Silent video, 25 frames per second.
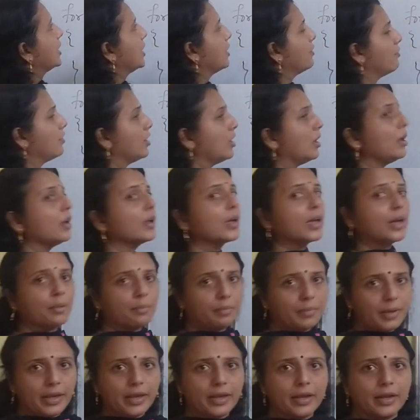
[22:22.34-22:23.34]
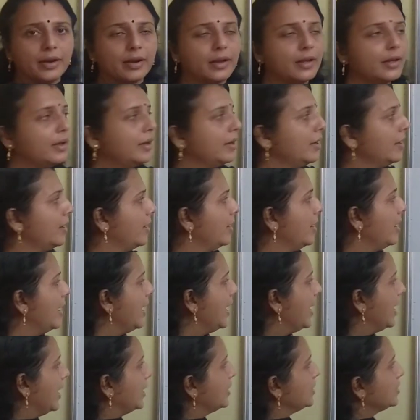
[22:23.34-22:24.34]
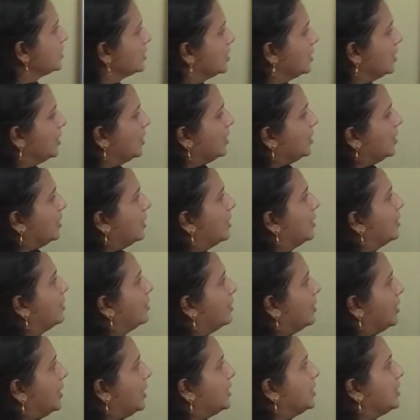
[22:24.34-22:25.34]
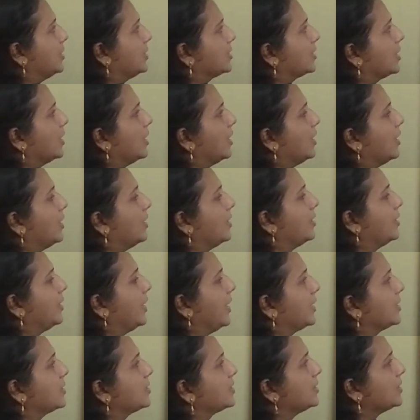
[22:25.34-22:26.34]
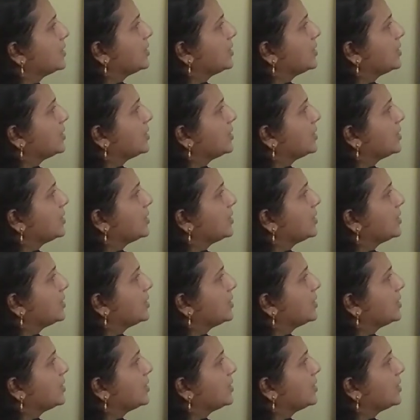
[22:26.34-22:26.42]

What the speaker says: 10 will come here. And it is the next